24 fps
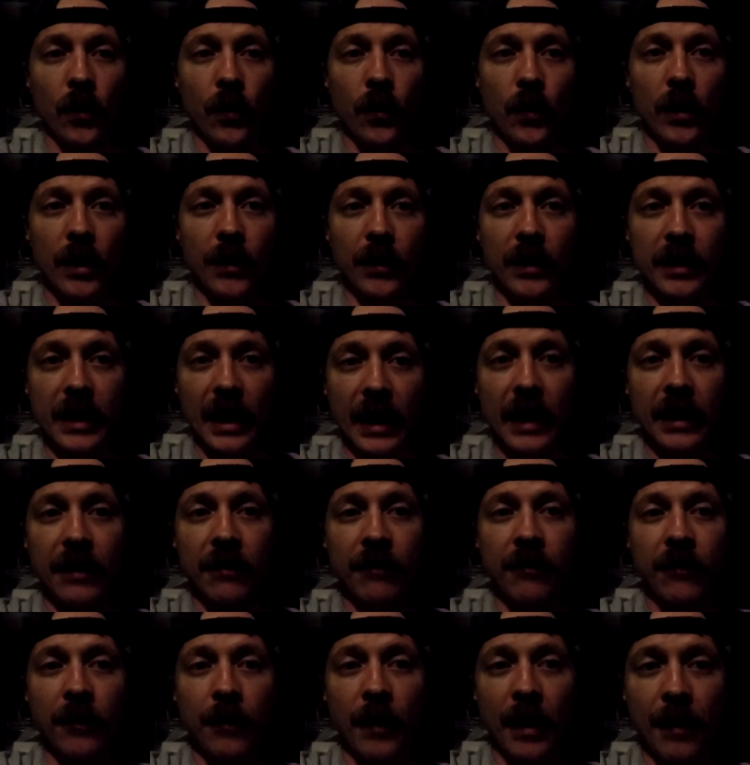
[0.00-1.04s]
We were
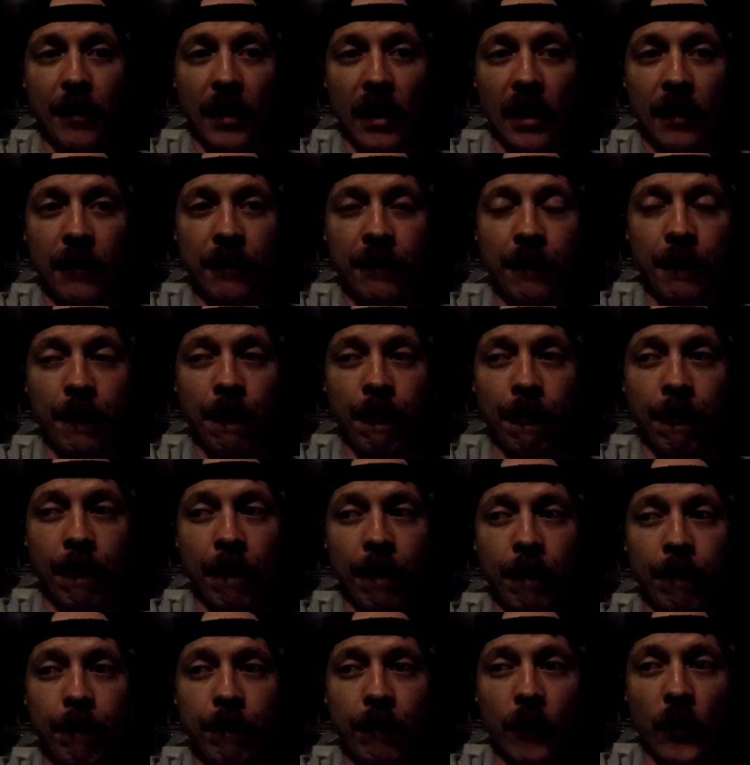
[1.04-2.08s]
taken from my mom
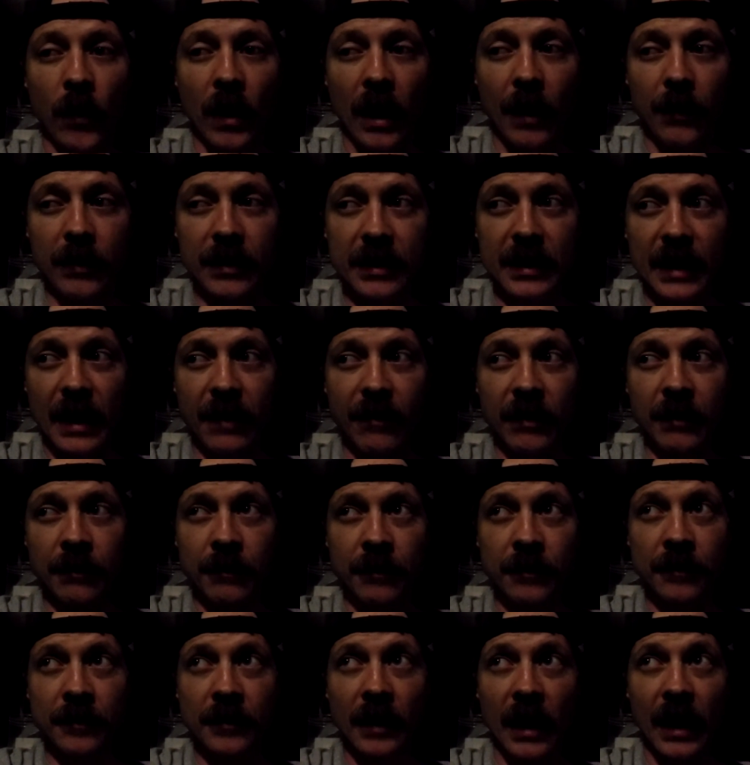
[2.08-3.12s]
when I was
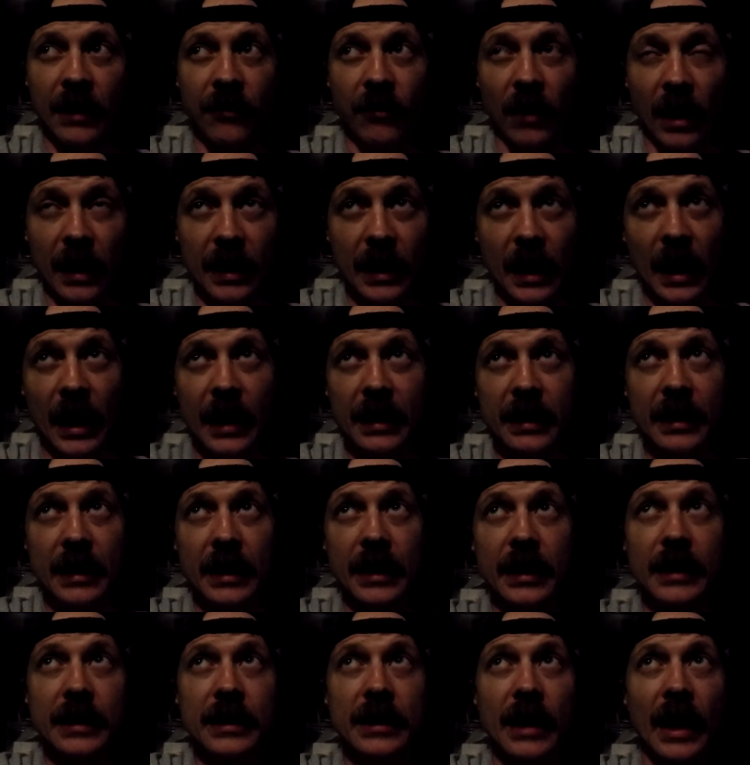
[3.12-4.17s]
7. I tried to hide the
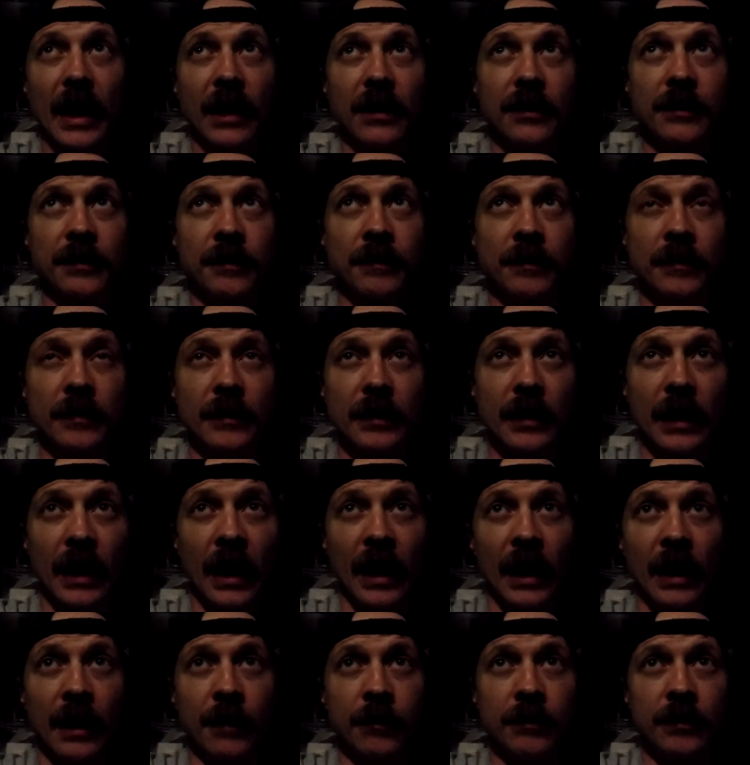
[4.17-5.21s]
kids out
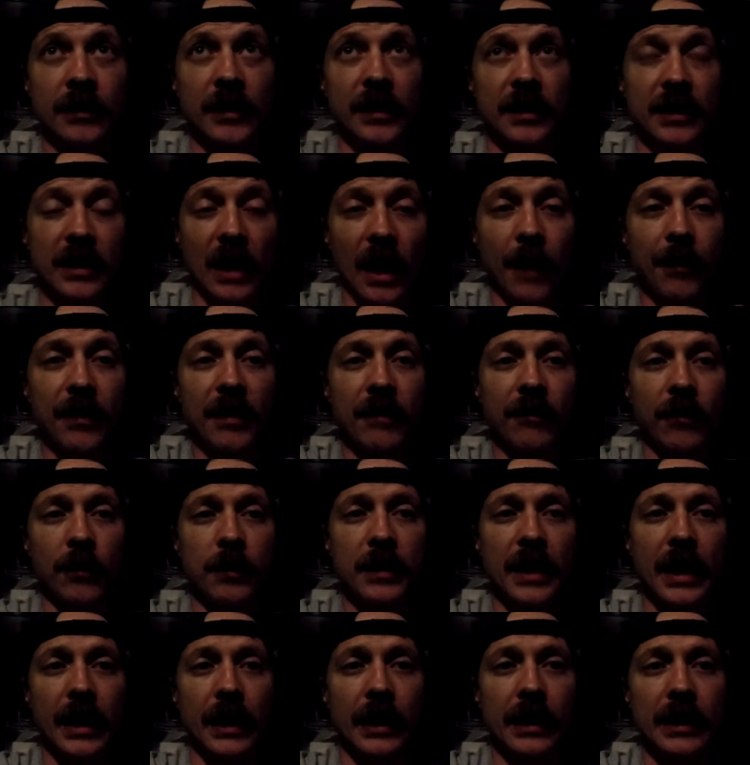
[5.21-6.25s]
to stop them
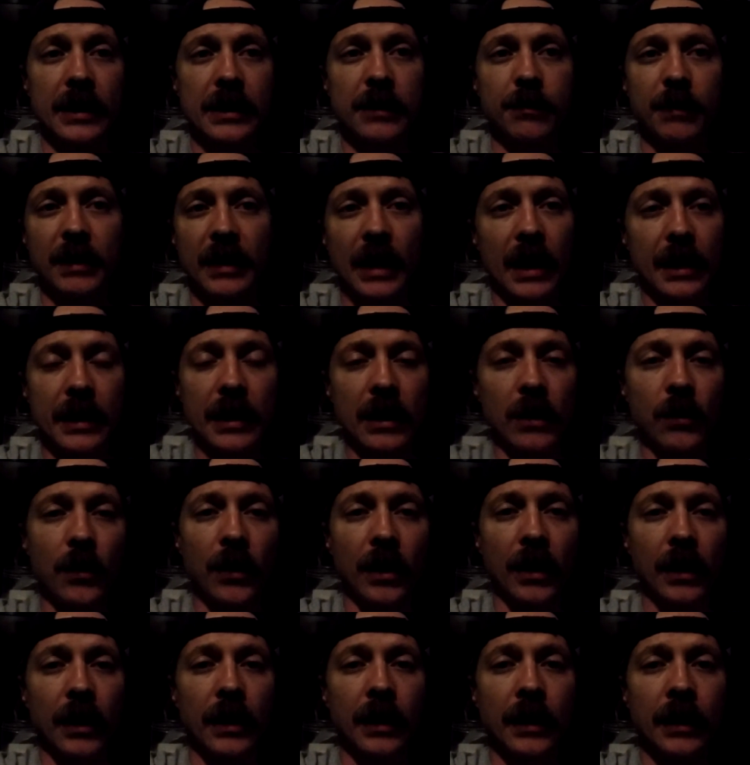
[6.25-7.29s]
from taking us, but that didn't
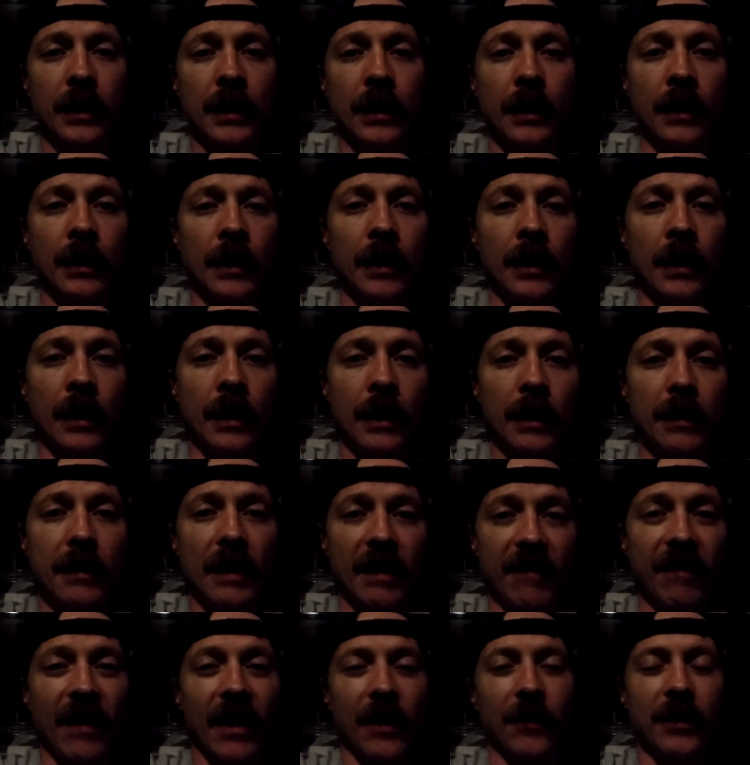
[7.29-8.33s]
work.
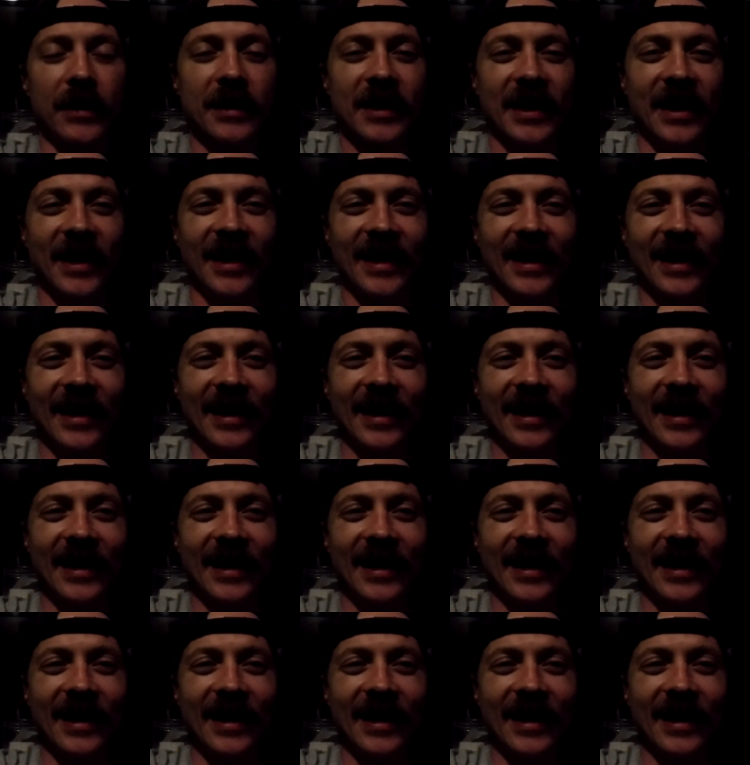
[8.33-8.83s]
They found us.